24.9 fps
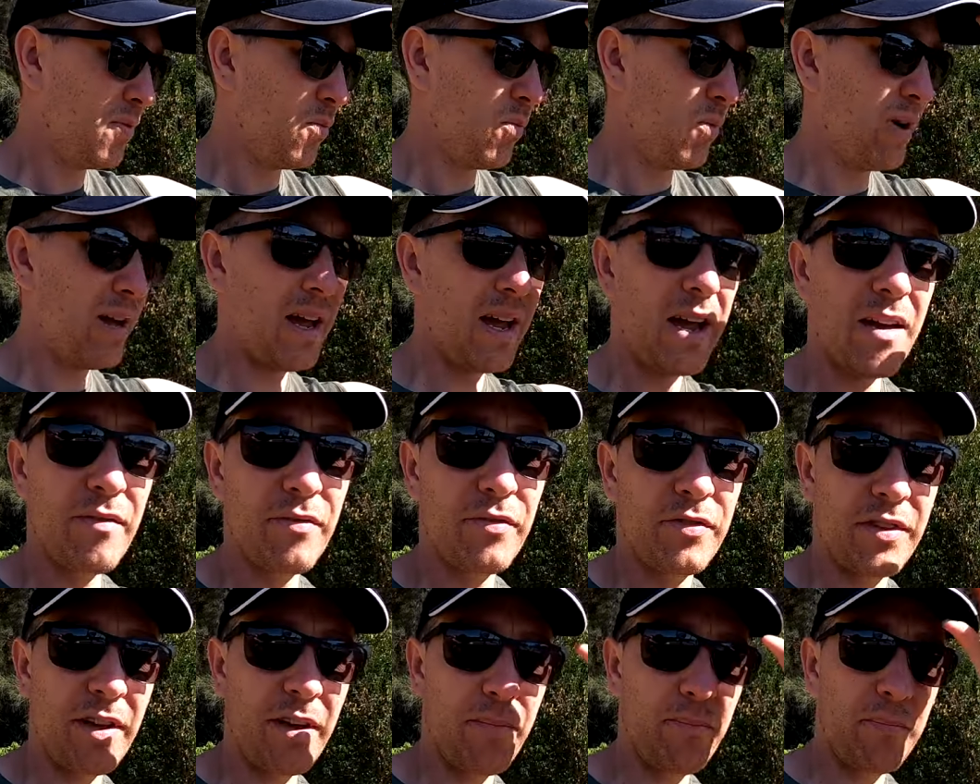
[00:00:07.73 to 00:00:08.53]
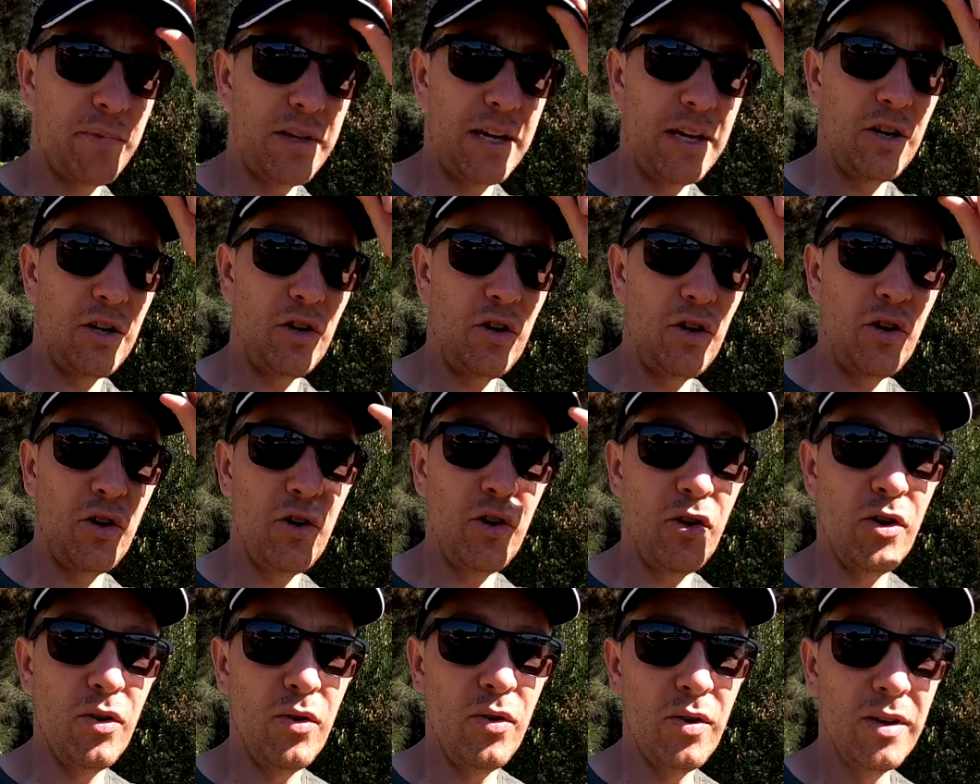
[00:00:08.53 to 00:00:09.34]
we have something
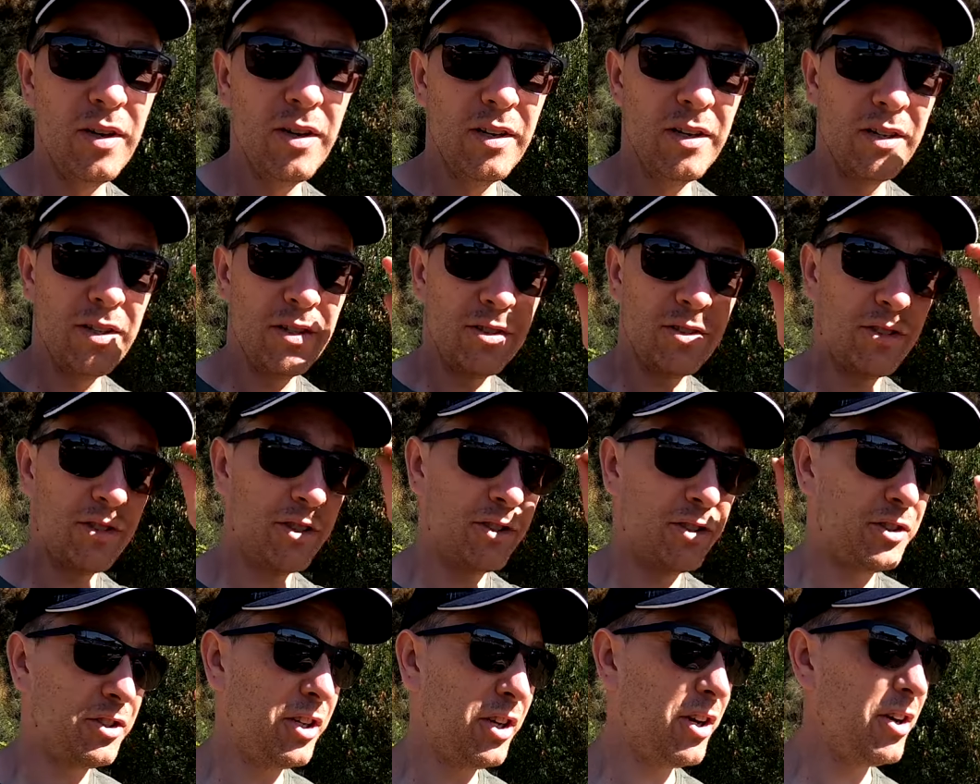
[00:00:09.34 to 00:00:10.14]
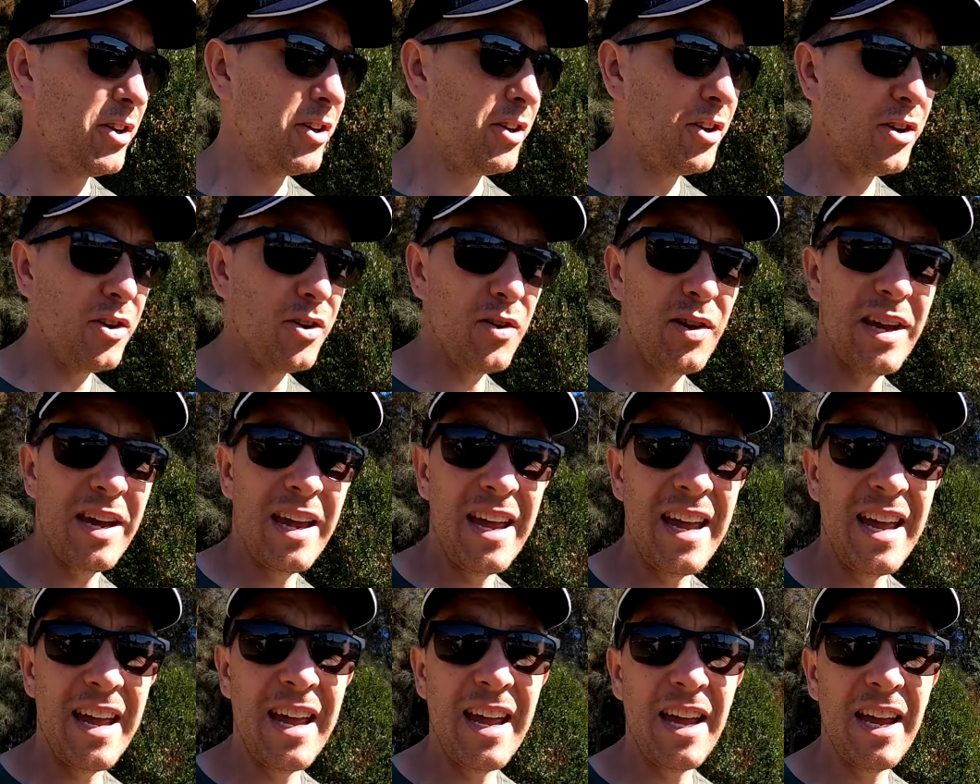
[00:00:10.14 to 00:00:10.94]
new to show you
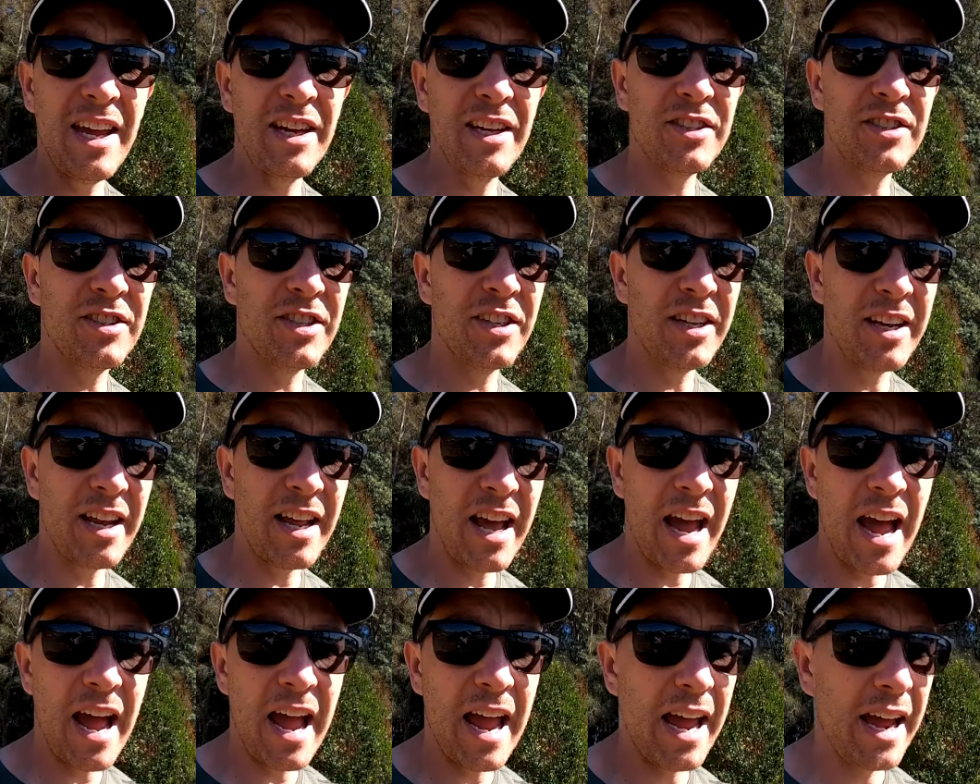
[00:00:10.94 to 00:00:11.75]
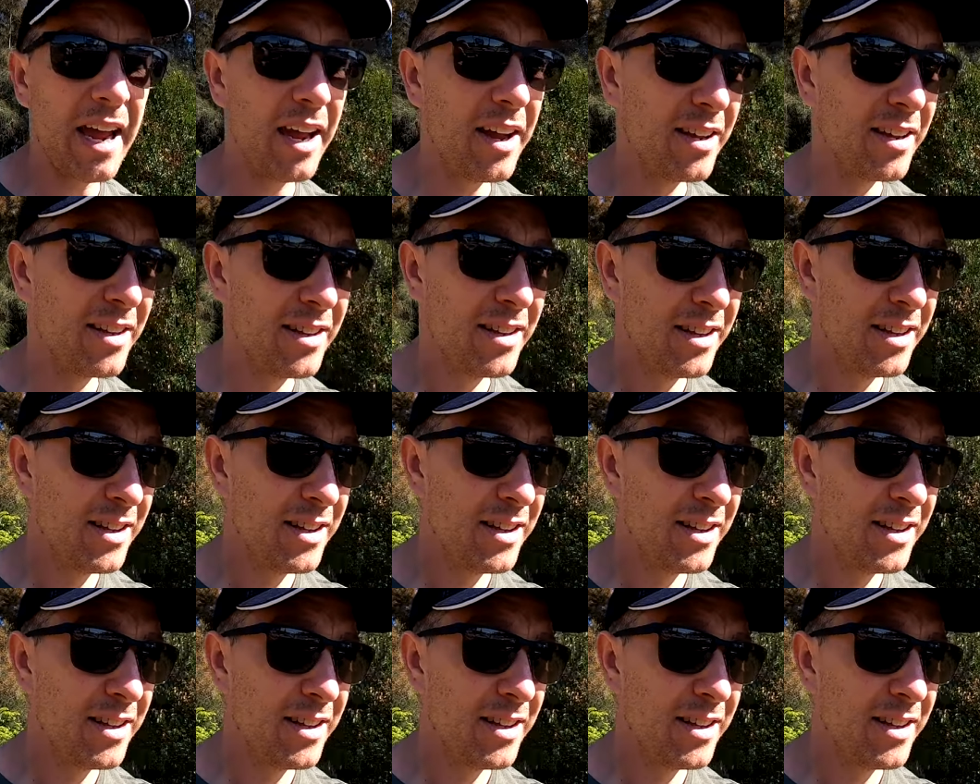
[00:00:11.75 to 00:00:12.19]
here today.